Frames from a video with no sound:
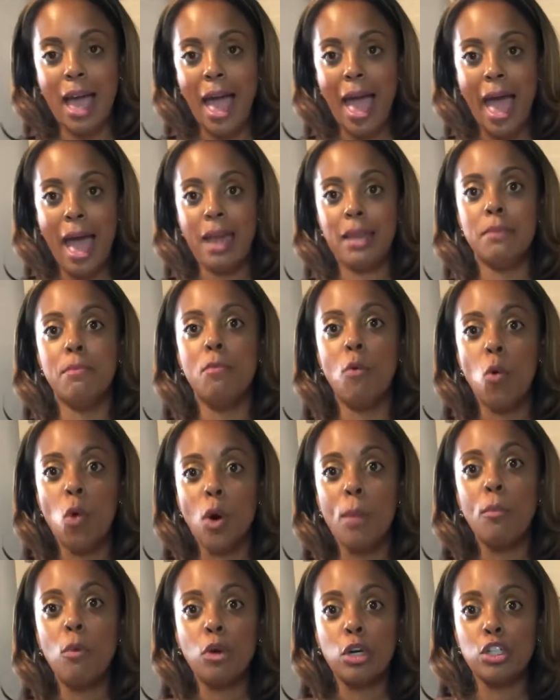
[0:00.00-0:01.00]
add more
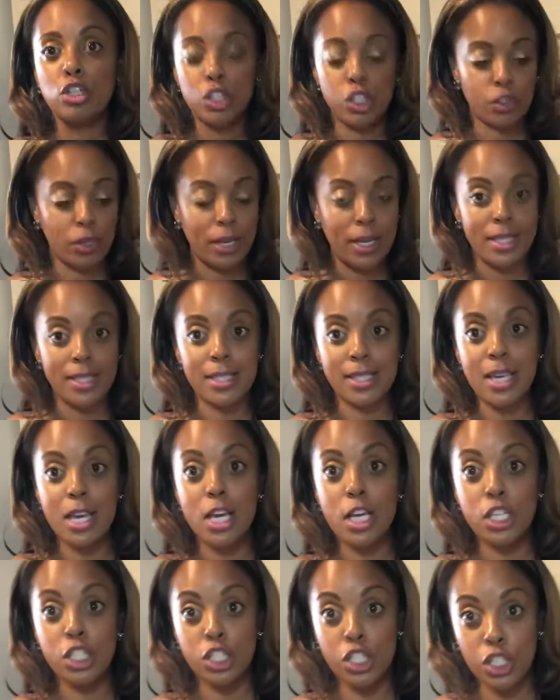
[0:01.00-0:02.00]
and more nutrients
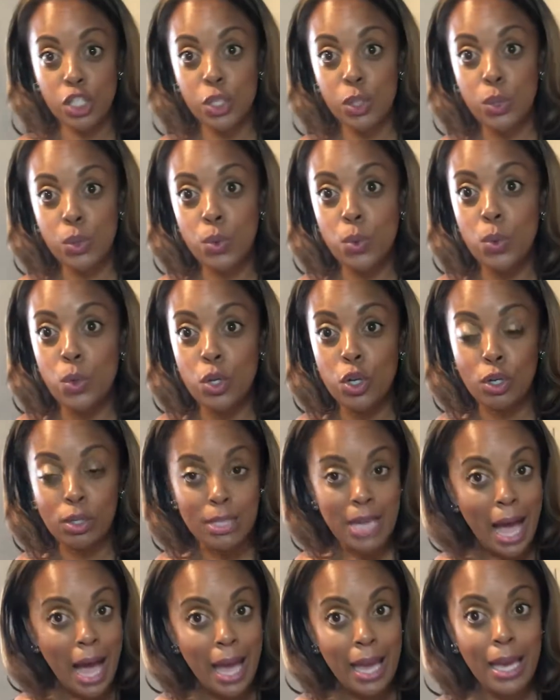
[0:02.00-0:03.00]
to your
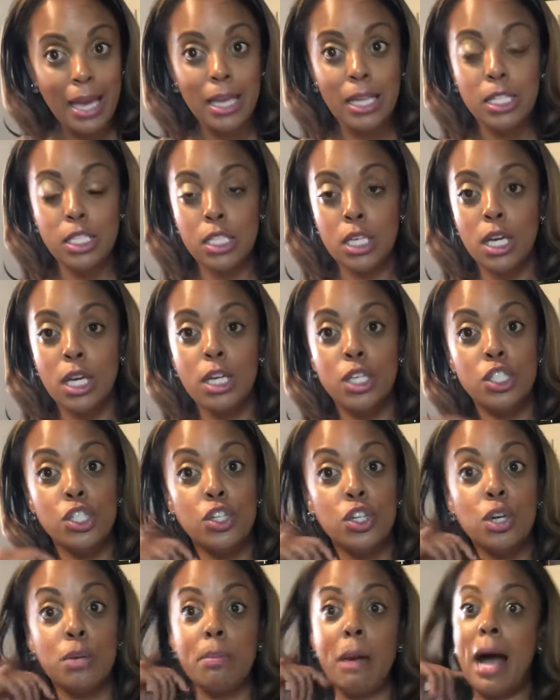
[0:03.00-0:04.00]
diet, to
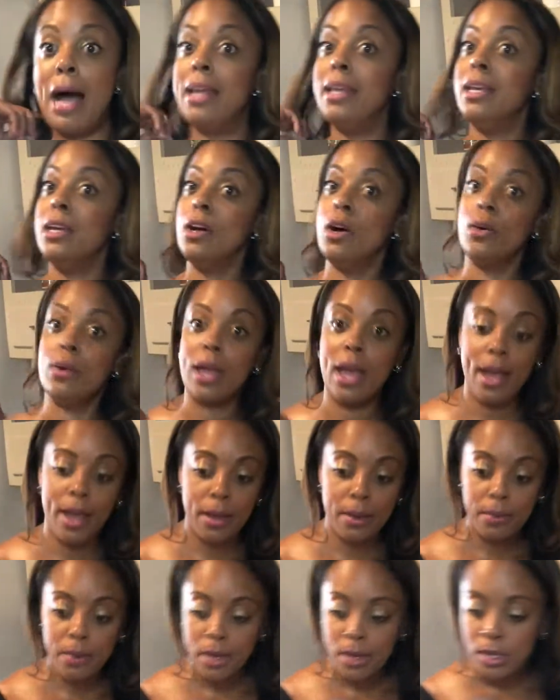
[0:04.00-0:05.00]
your body, okay?
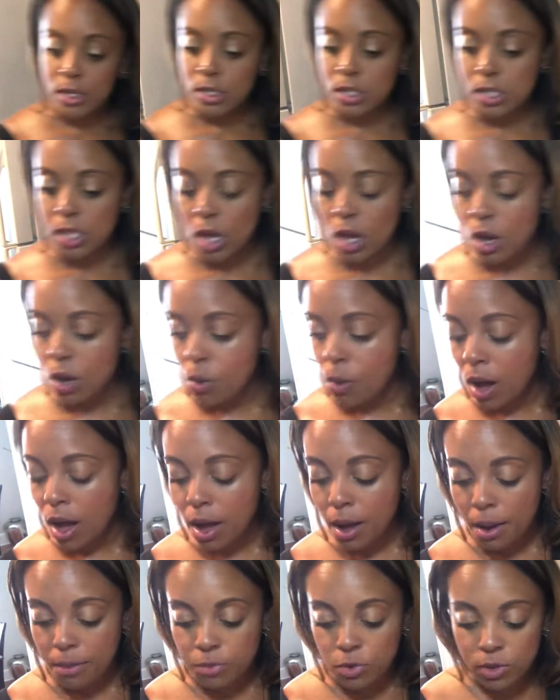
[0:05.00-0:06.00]
So
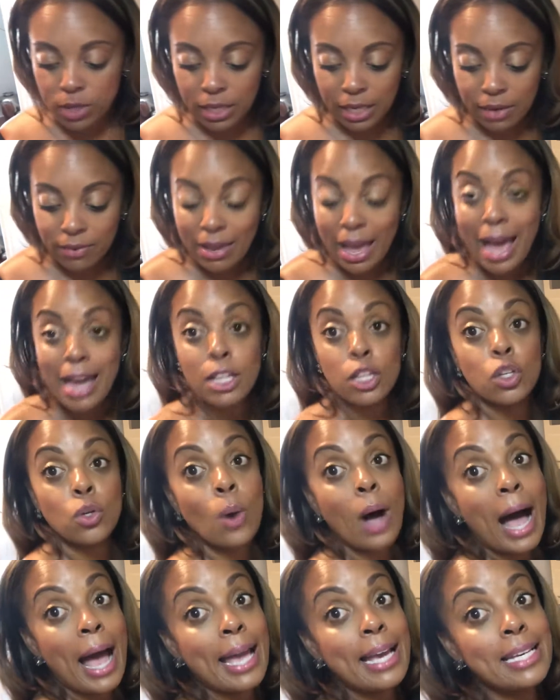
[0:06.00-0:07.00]
you can even add a
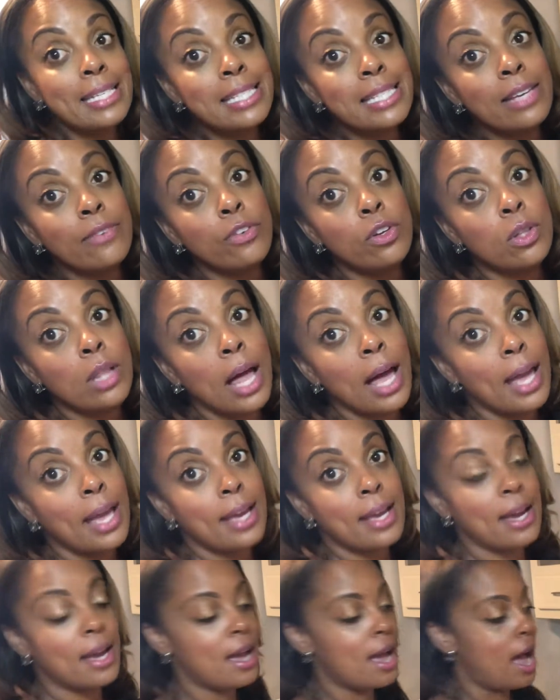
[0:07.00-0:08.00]
little ice if you
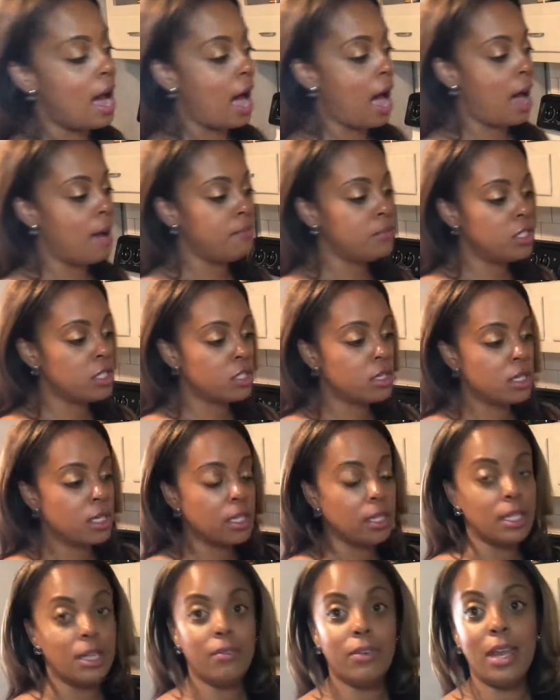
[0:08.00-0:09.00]
like. I'm just gonna
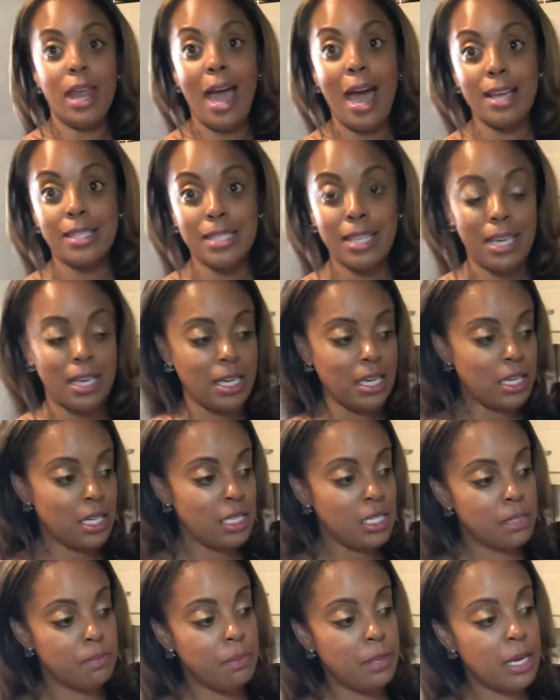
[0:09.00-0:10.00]
leave it as
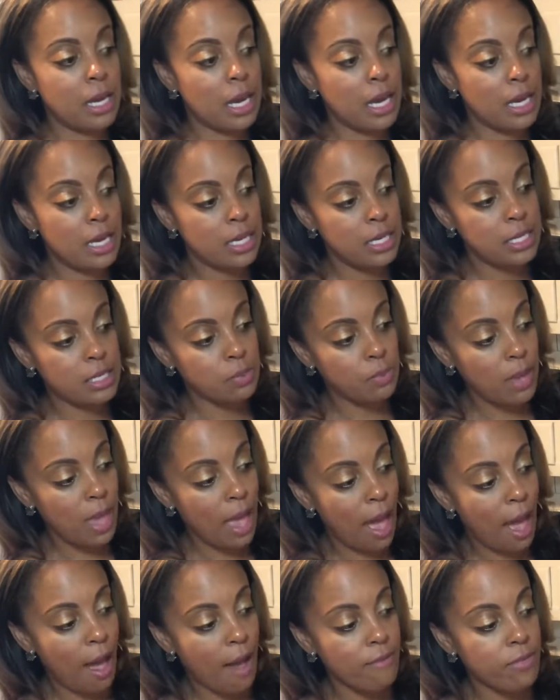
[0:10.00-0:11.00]
is because we
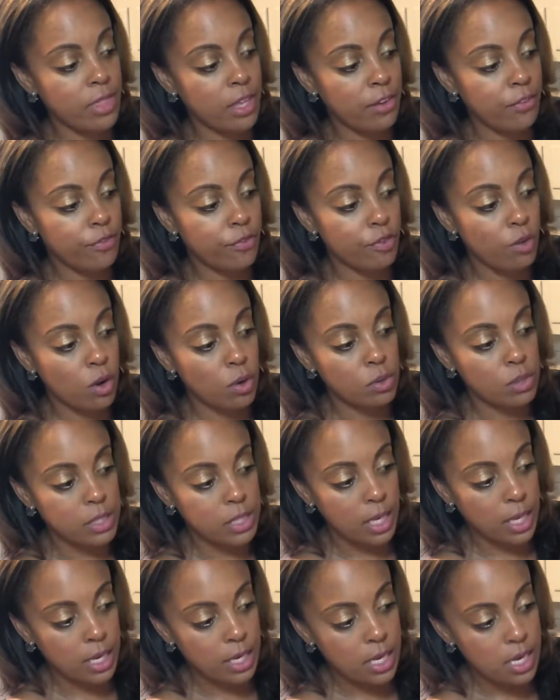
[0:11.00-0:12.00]
have the
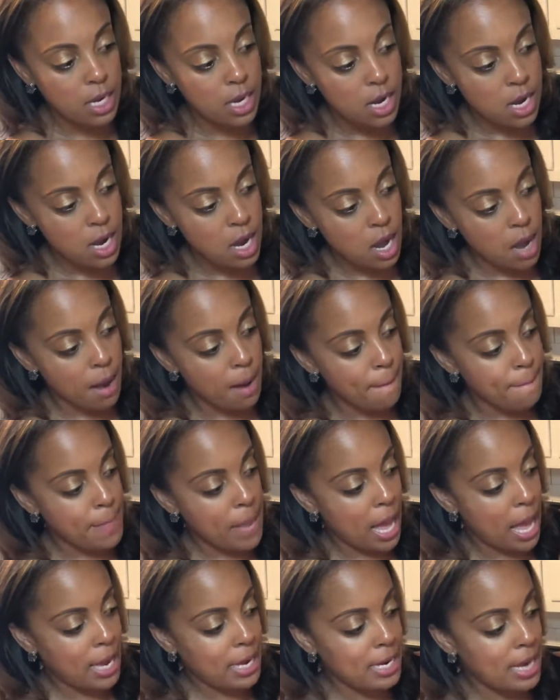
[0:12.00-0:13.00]
frozen
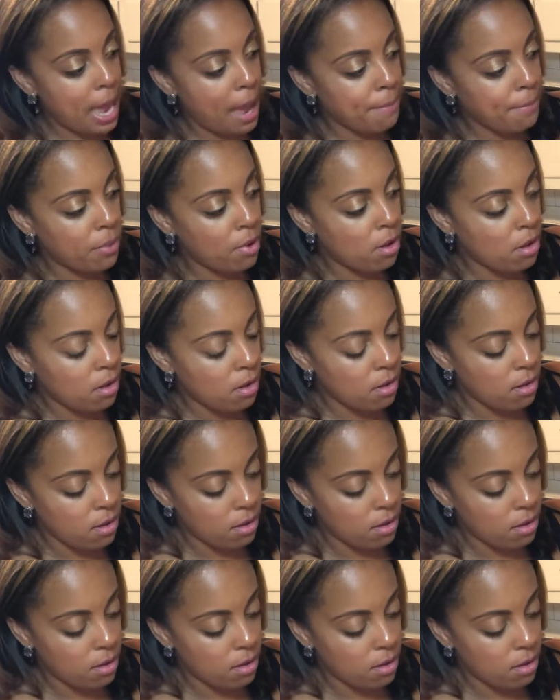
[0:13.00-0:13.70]
pineapple,